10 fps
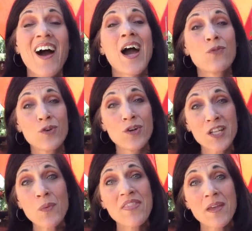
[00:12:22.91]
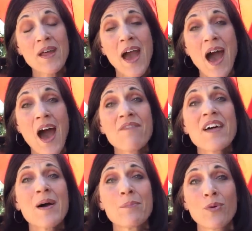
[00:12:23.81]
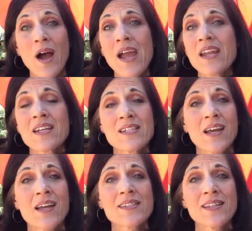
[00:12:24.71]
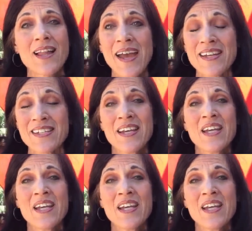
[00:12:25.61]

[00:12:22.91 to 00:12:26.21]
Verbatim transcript: I really want them to have that bright, intense light